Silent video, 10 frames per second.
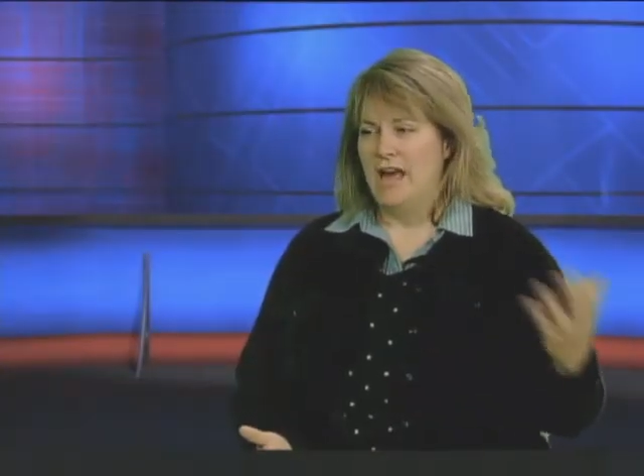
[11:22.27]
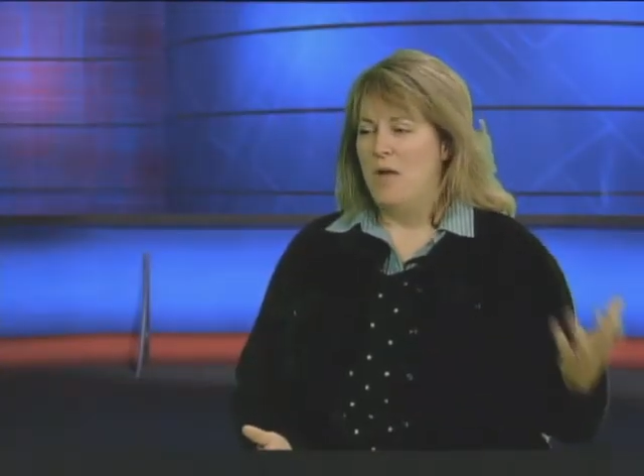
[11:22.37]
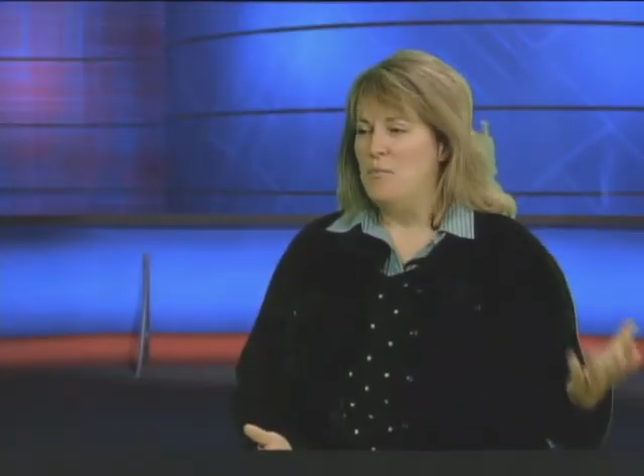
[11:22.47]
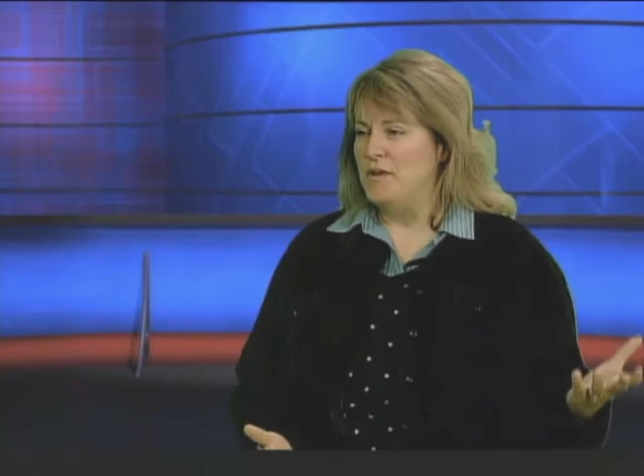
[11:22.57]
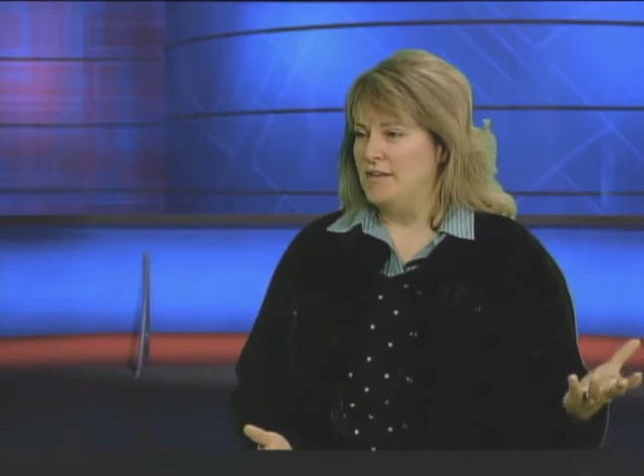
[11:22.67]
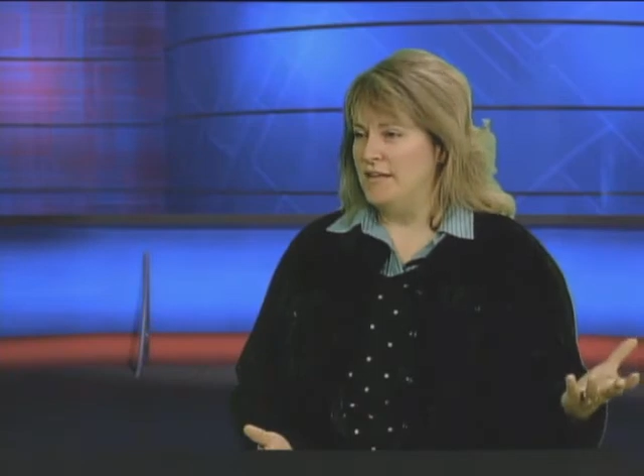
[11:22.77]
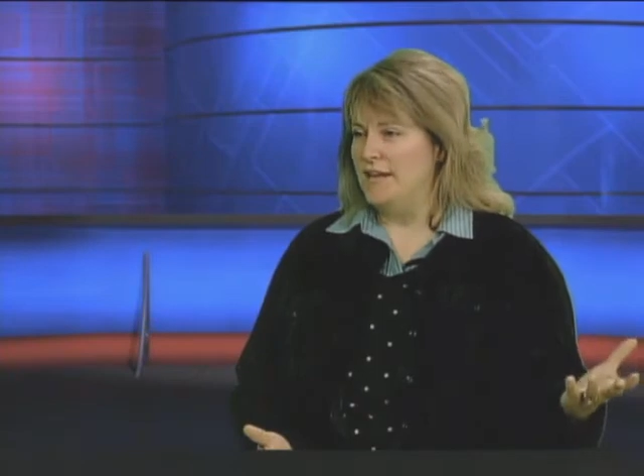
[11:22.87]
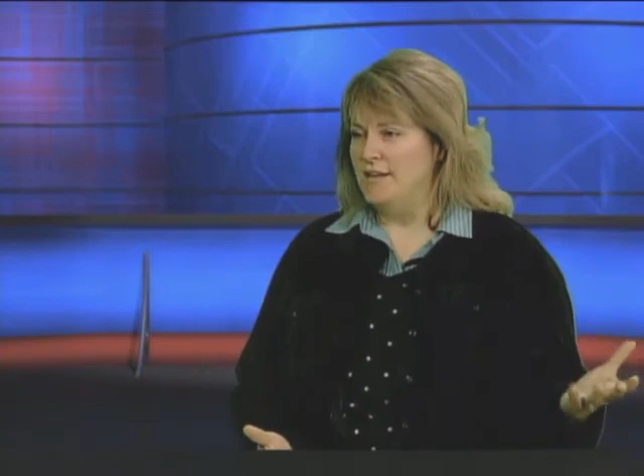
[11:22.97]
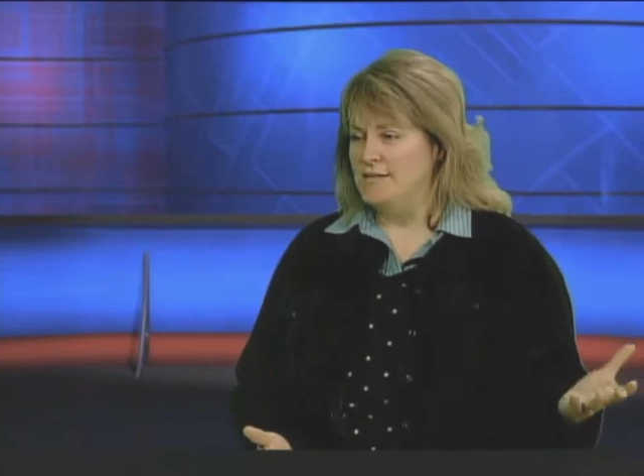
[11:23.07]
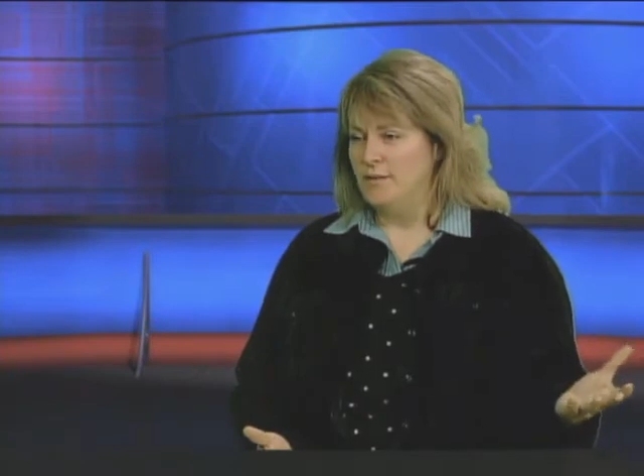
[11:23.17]
up and
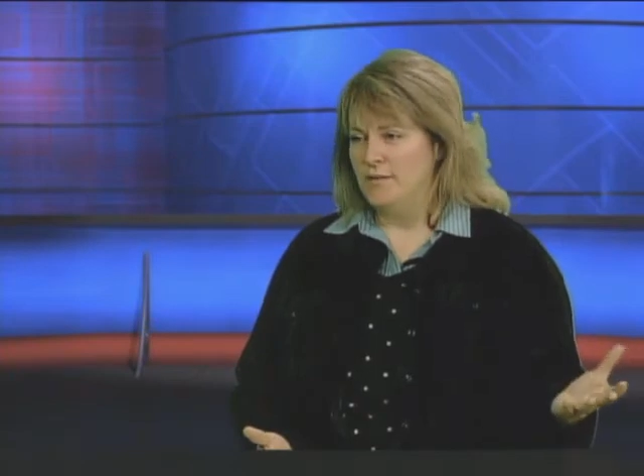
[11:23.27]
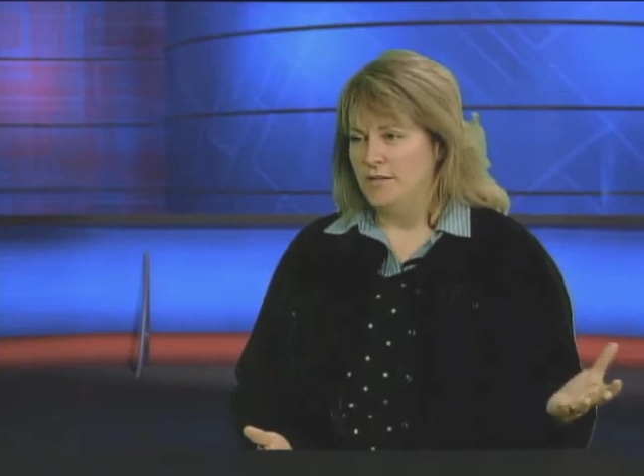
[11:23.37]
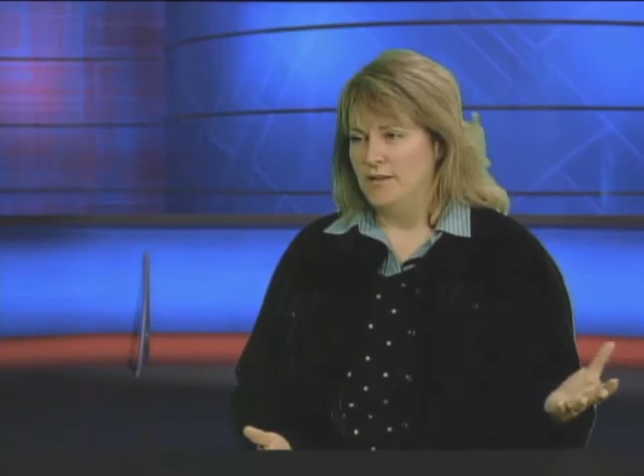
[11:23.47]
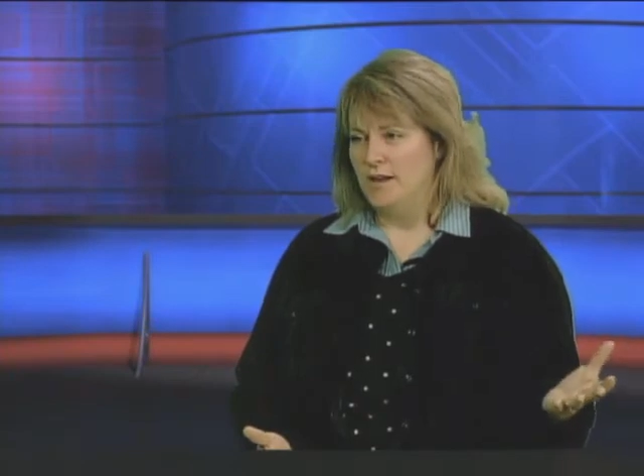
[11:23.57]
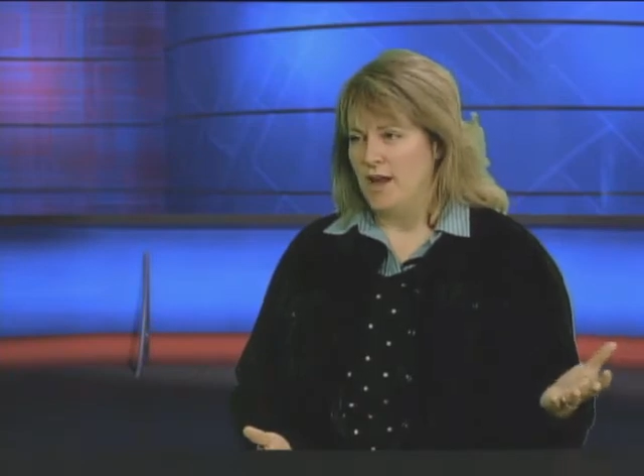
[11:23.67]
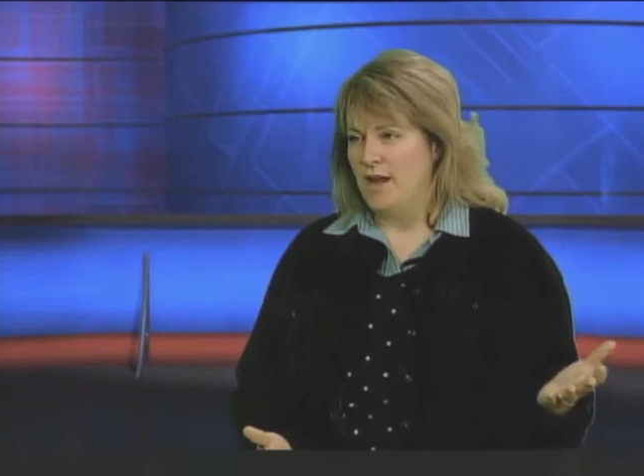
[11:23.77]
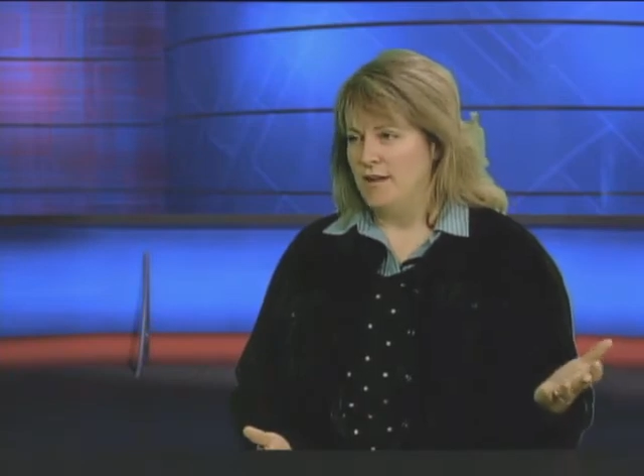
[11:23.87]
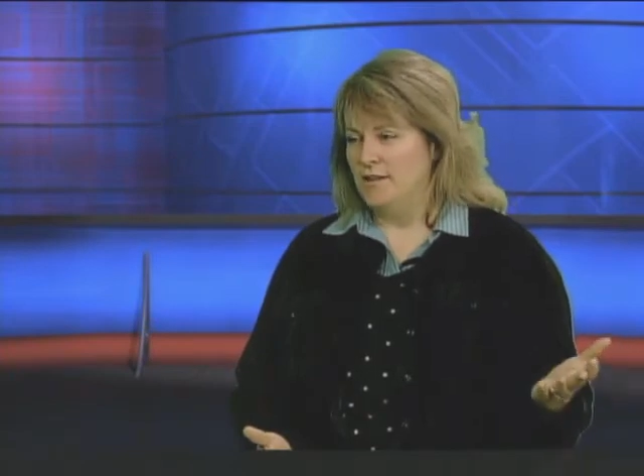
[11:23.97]
eating something in the night,